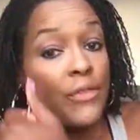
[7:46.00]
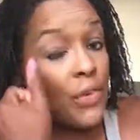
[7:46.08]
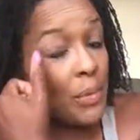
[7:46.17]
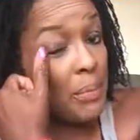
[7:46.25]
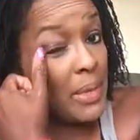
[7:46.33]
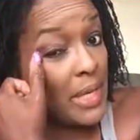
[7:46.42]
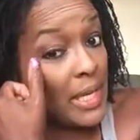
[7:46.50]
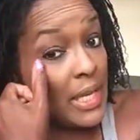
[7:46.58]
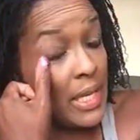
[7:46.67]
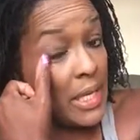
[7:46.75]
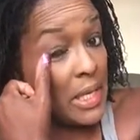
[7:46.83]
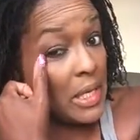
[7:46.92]
For
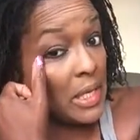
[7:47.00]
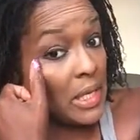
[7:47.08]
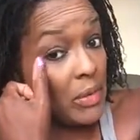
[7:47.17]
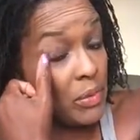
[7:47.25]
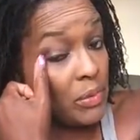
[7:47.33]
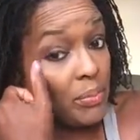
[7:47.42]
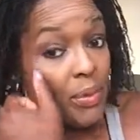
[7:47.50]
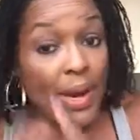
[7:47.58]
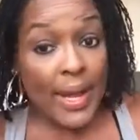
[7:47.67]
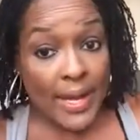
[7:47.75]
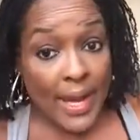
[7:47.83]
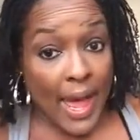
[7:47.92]
me, it was
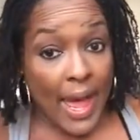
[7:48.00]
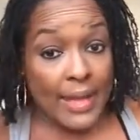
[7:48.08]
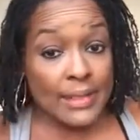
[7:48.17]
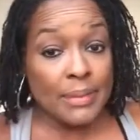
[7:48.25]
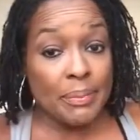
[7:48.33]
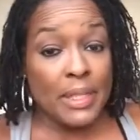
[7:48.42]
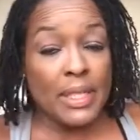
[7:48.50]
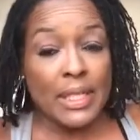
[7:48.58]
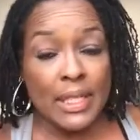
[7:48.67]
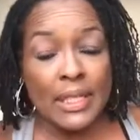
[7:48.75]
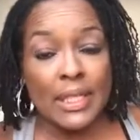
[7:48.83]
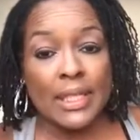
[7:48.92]
braid locks
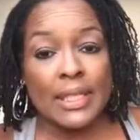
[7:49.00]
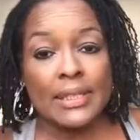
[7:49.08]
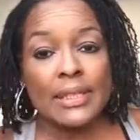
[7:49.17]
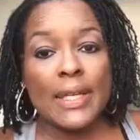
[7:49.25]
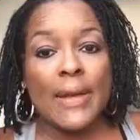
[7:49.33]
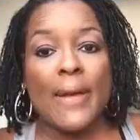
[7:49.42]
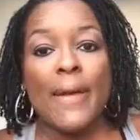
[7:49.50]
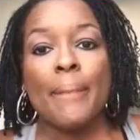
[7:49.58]
because